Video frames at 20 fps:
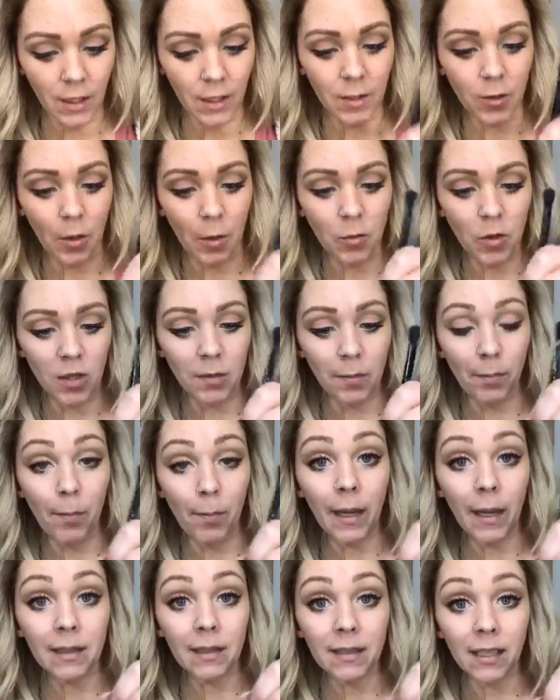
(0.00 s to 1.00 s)
So I'm just
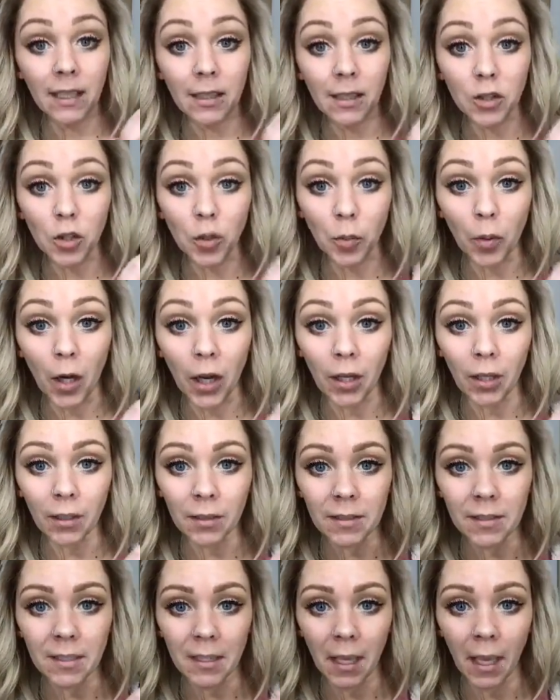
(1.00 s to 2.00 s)
mixing the 2
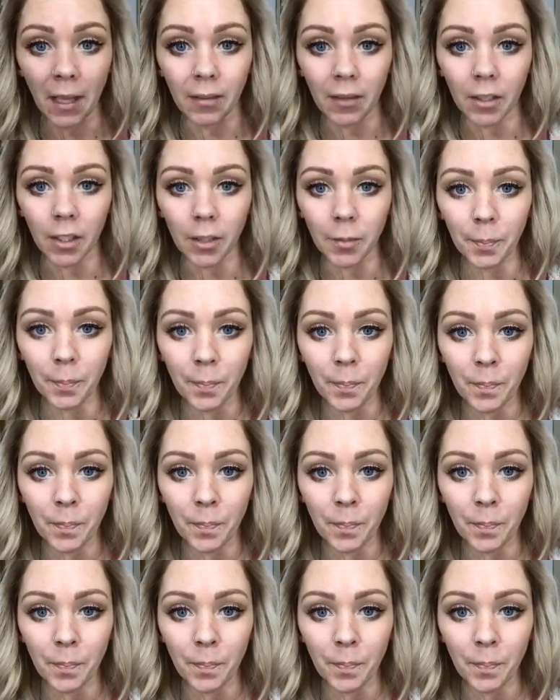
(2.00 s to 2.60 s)
products together.